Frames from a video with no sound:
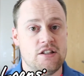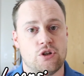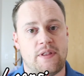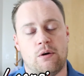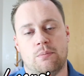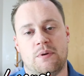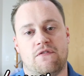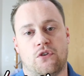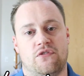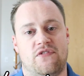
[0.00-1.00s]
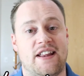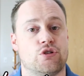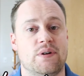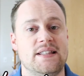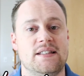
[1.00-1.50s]
so that would be for
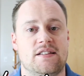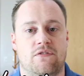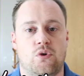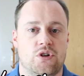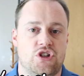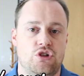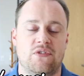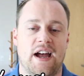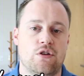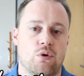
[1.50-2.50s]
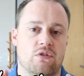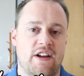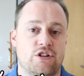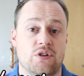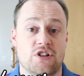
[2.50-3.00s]
veterans. Of course, you've got your
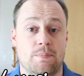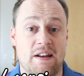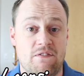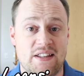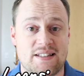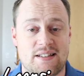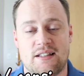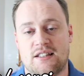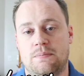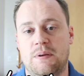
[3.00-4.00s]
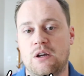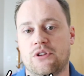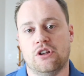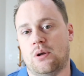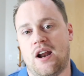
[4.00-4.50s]
veterans benefits. Speak
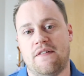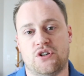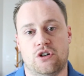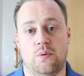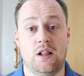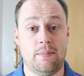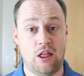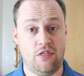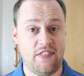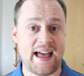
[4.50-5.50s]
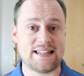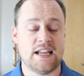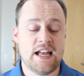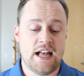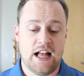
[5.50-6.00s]
loan officer as well about that.
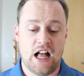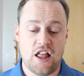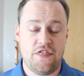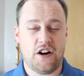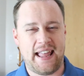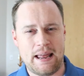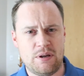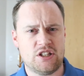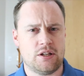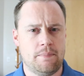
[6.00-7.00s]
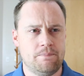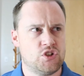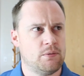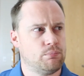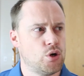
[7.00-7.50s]
There can be some
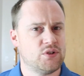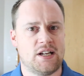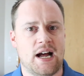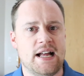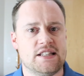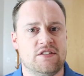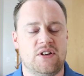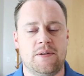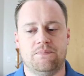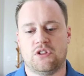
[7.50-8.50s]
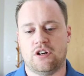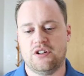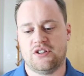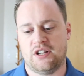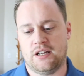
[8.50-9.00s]
pros and cons of it. There
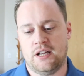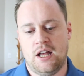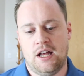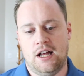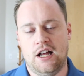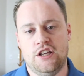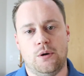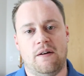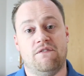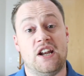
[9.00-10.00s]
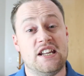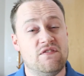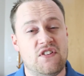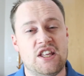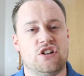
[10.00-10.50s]
is a
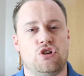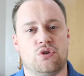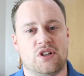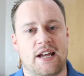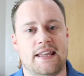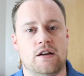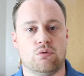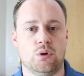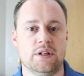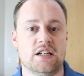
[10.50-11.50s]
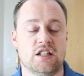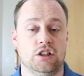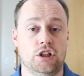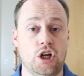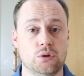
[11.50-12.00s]
funding fee that's usually got to get rolled into the
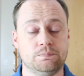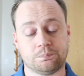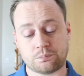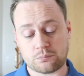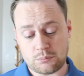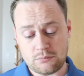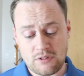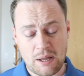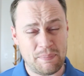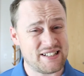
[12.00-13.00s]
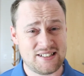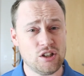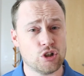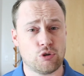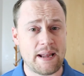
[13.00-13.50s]
loan. But it's
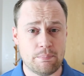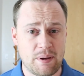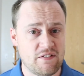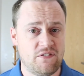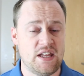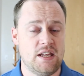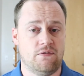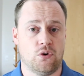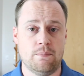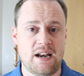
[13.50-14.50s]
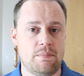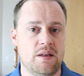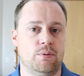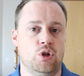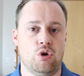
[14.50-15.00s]
still a great benefit for many
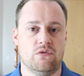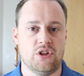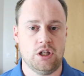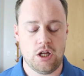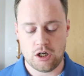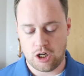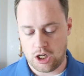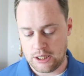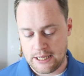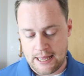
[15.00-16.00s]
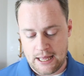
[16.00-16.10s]
people over the long haul